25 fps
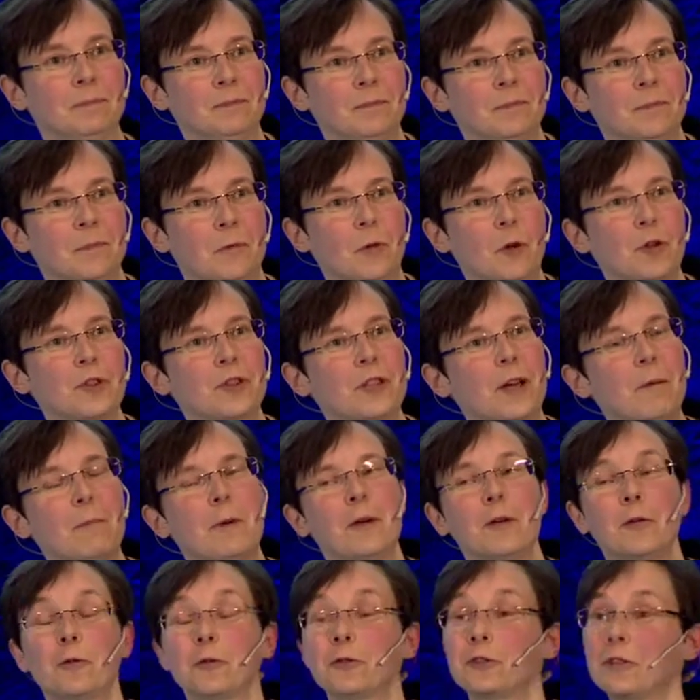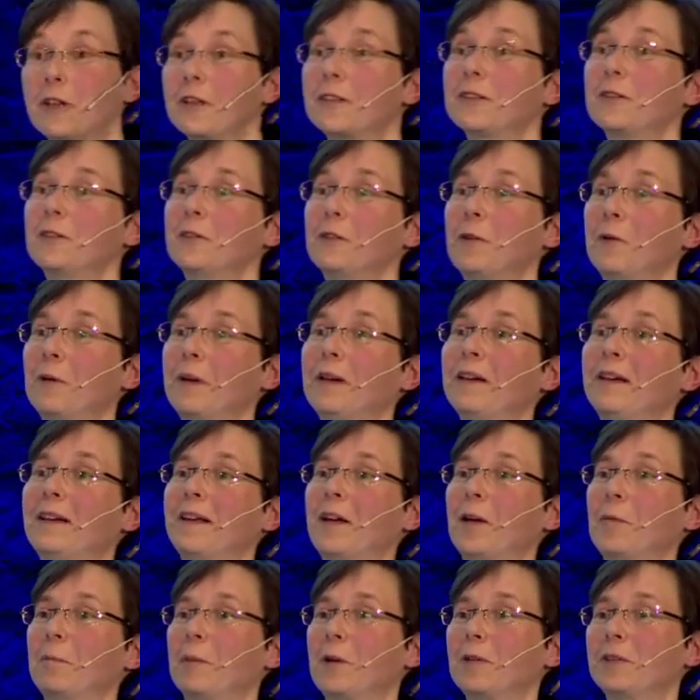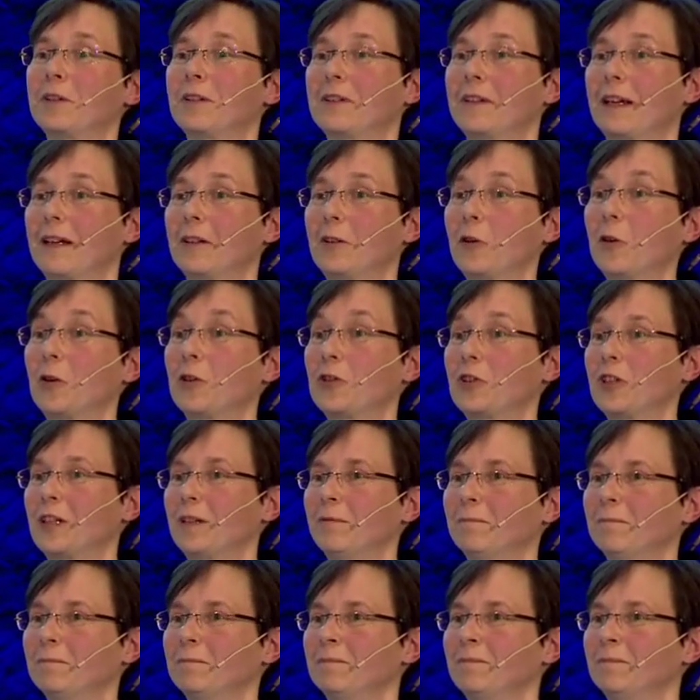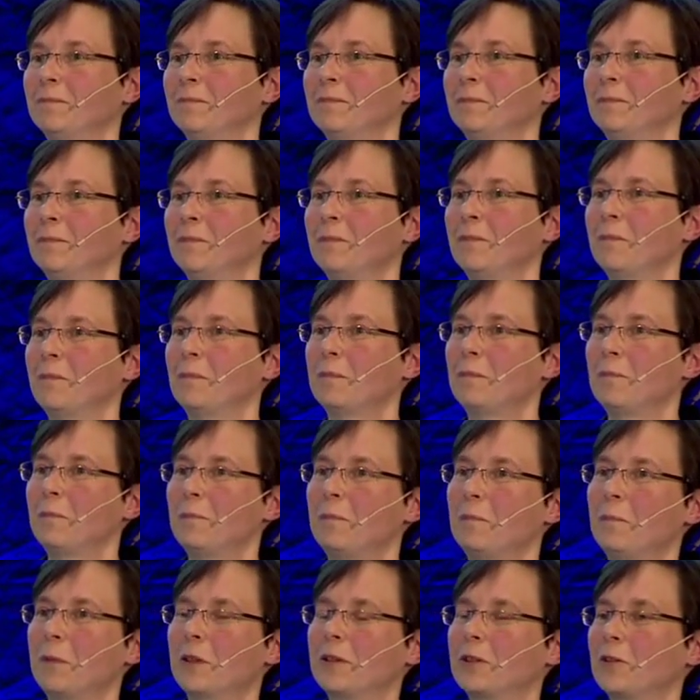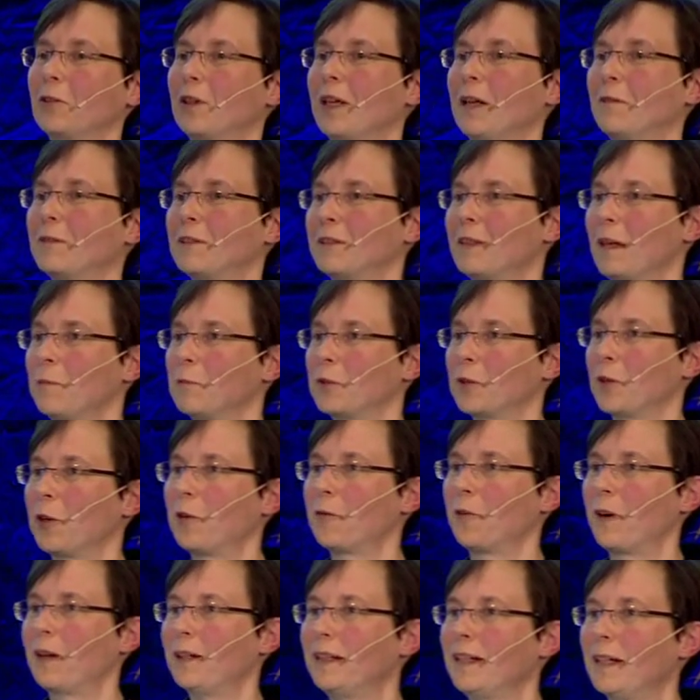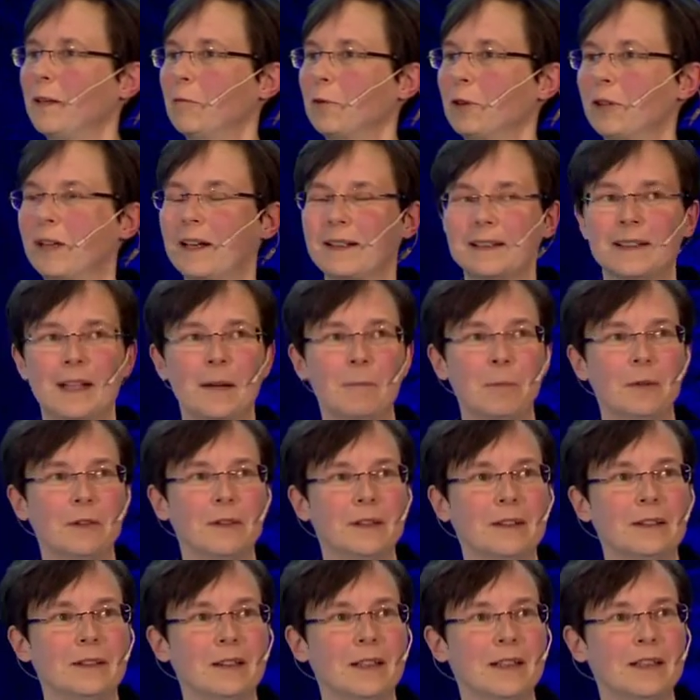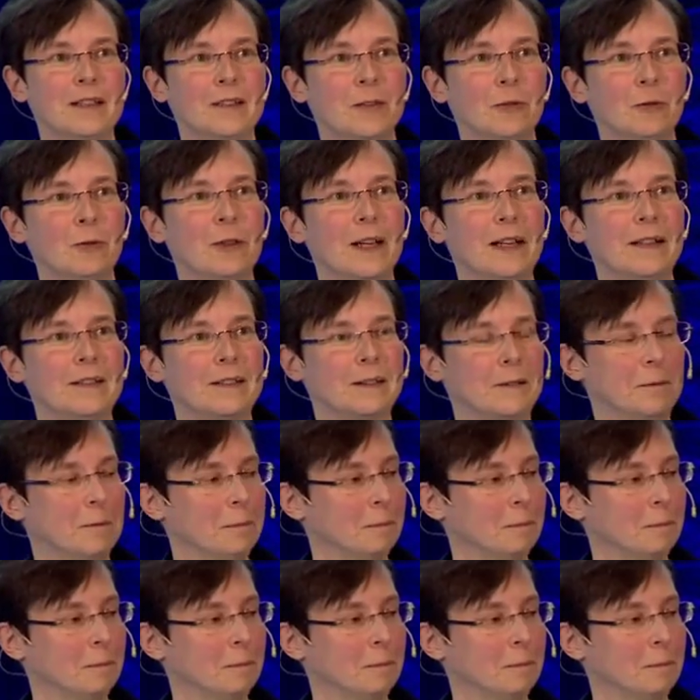for someone who doesn't know anything about the technology, but to give some sort of idea what has happened in these 2 days.